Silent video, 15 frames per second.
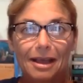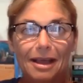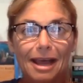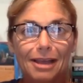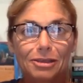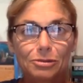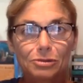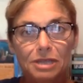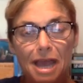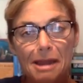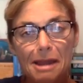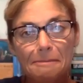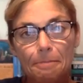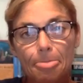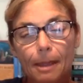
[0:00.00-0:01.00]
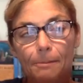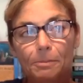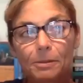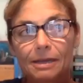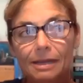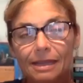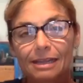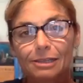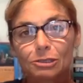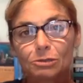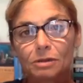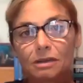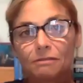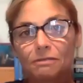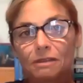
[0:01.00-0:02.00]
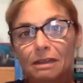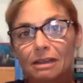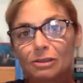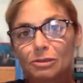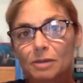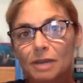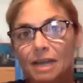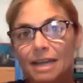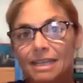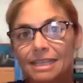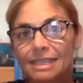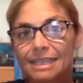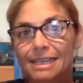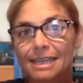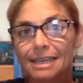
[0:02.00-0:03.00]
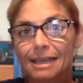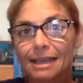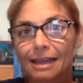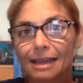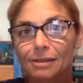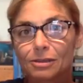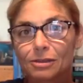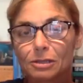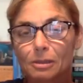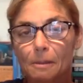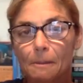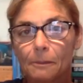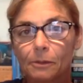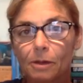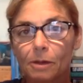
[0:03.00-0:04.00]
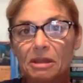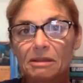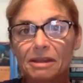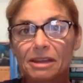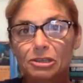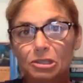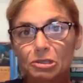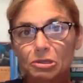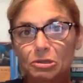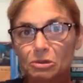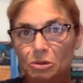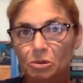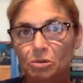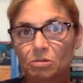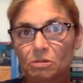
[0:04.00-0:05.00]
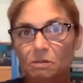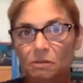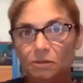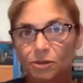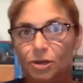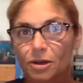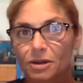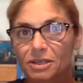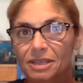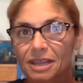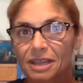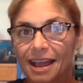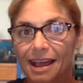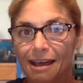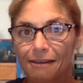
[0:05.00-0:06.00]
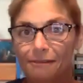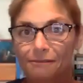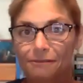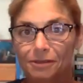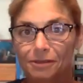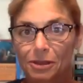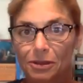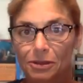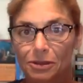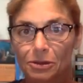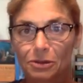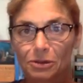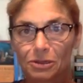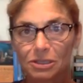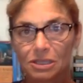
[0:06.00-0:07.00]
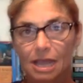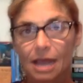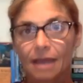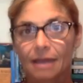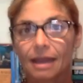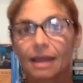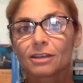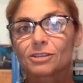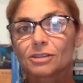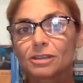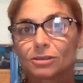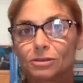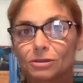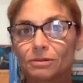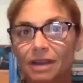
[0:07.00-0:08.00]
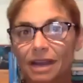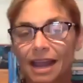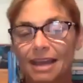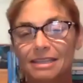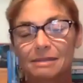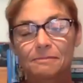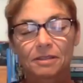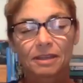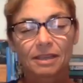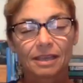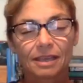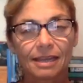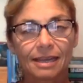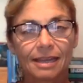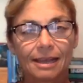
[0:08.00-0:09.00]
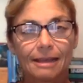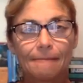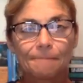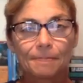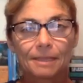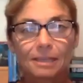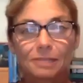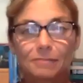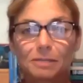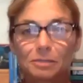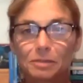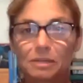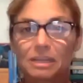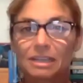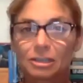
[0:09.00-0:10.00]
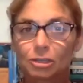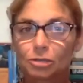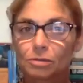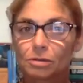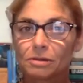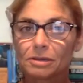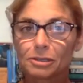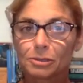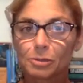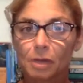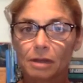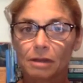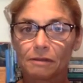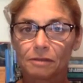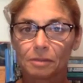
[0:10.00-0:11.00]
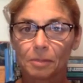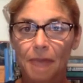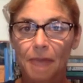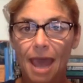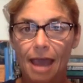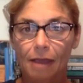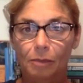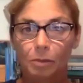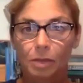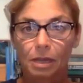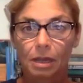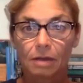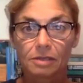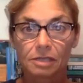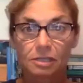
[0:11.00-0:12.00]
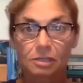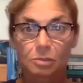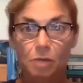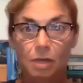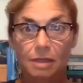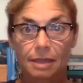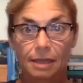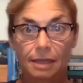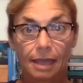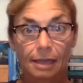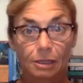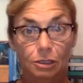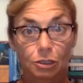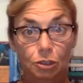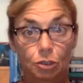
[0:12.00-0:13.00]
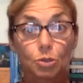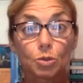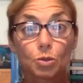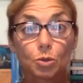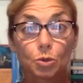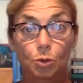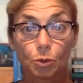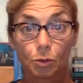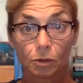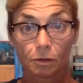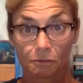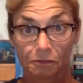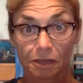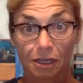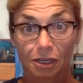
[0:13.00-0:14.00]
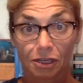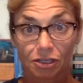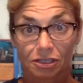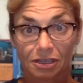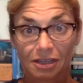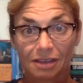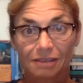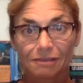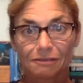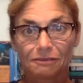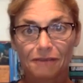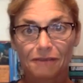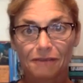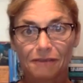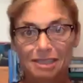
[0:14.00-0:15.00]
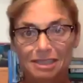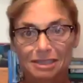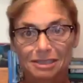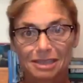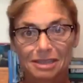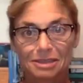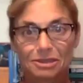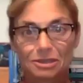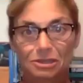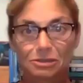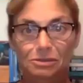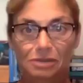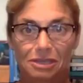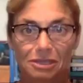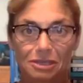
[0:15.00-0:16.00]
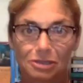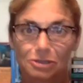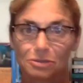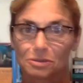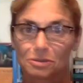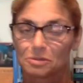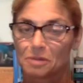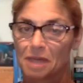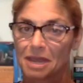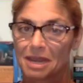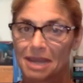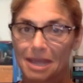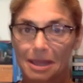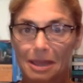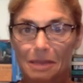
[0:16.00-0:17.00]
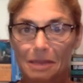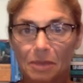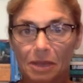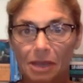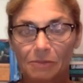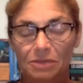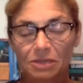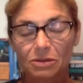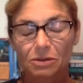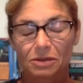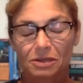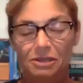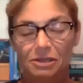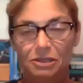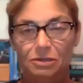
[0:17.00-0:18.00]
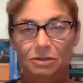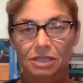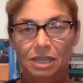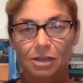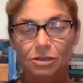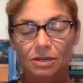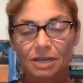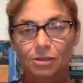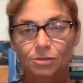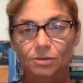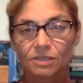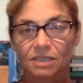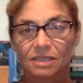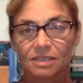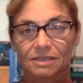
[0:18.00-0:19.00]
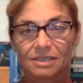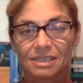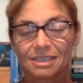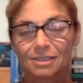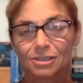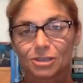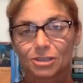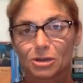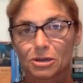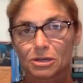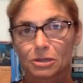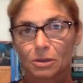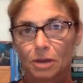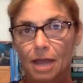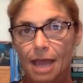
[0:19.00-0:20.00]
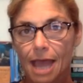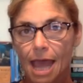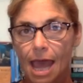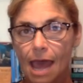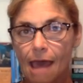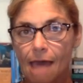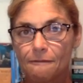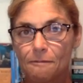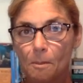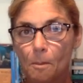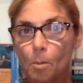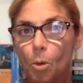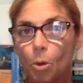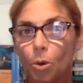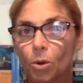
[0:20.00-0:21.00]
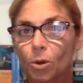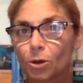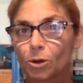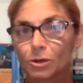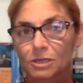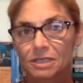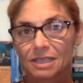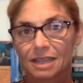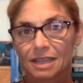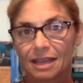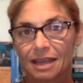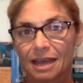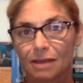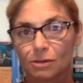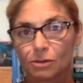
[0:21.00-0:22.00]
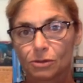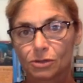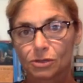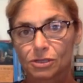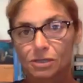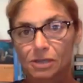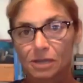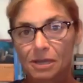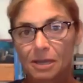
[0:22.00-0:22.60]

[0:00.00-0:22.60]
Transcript: are you done? But it's really funny because when I see, and there's primarily a certain group of sharks that have the, the hooks, I actually do realize I'm thinking, this must be the strongest one of the pack because it's the one that gets to the fish the fastest and the soonest. That's the reason why it becomes hooked. So it's actually interesting to see the sharks are have more hooks than others.